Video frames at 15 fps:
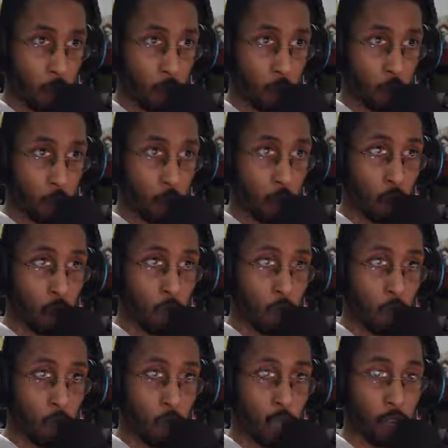sure,
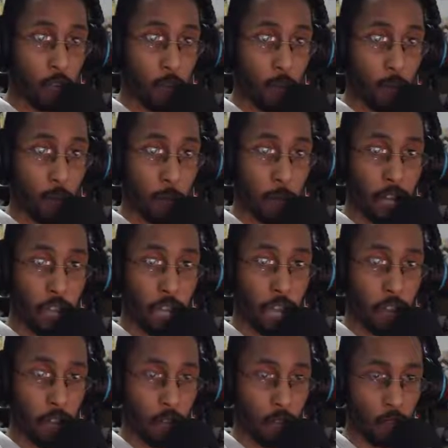you can
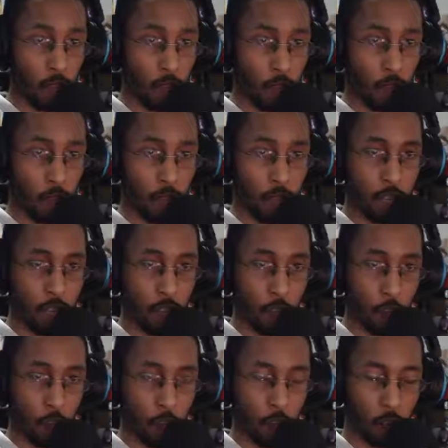mitigate the
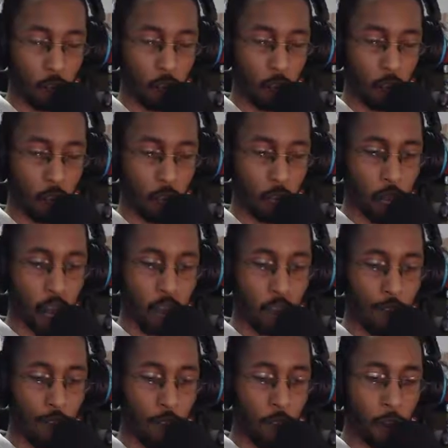the
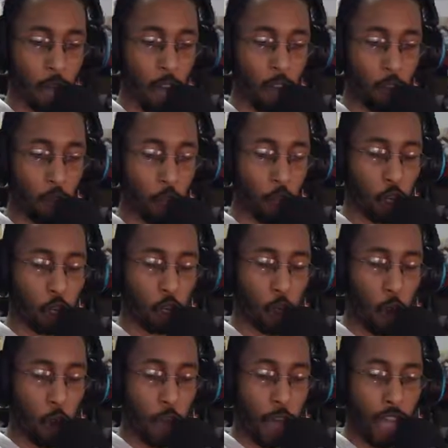kind of Lucky
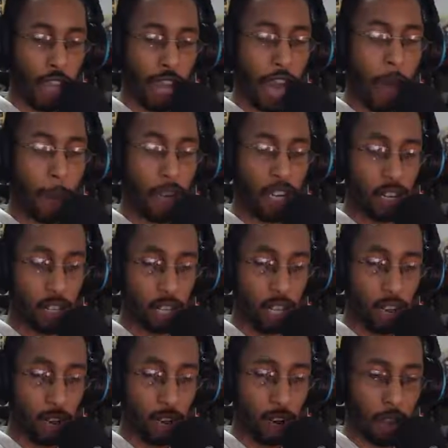Star thing happening
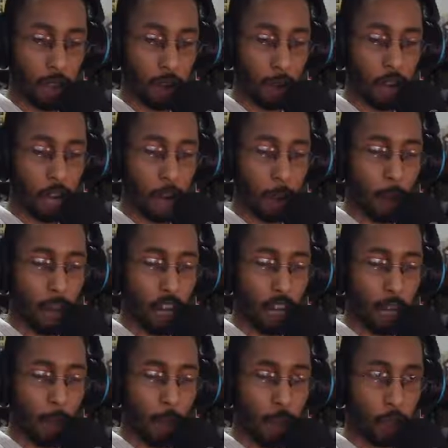again by not buying
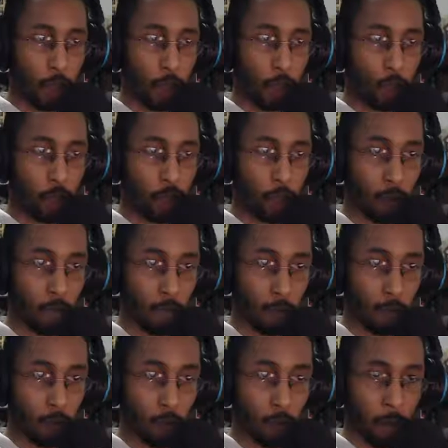anything older from
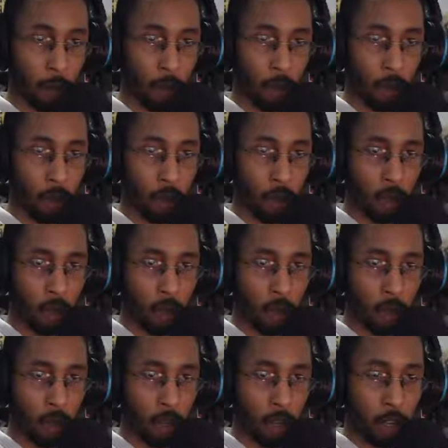them.
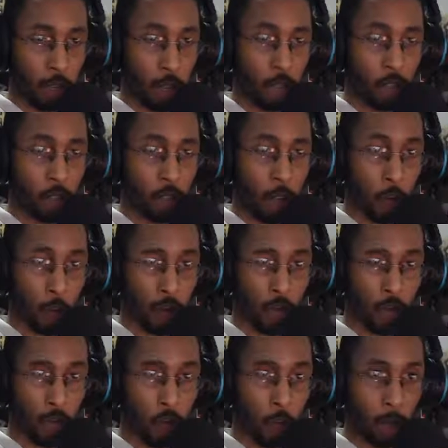They might still fuck with
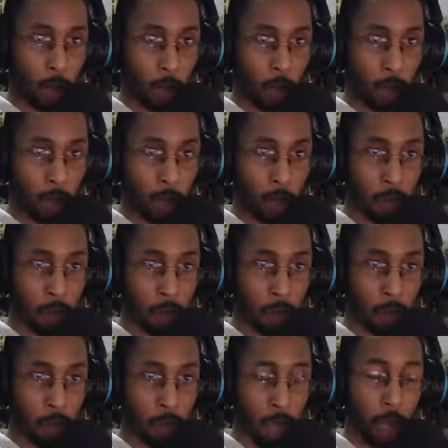the script,
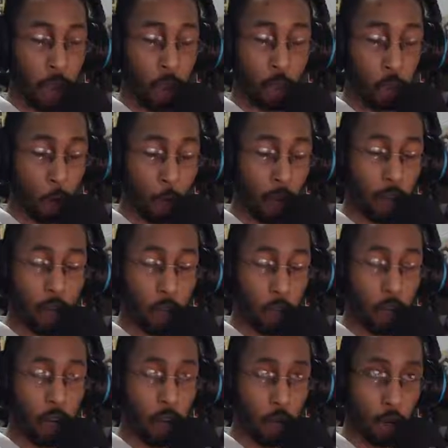and there's no way for
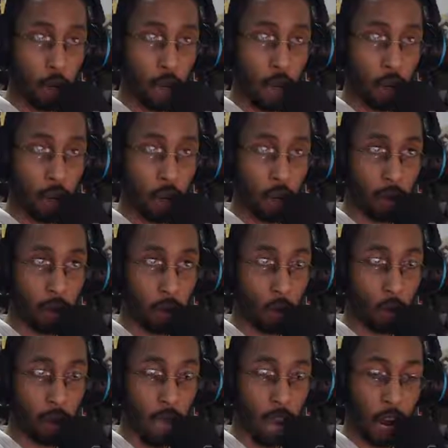you to know that
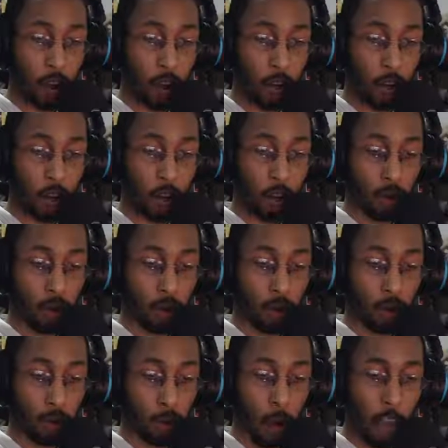without
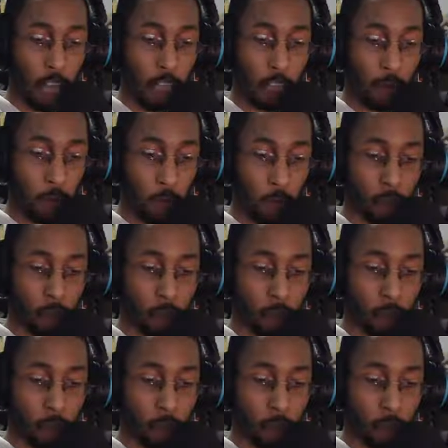buying it first.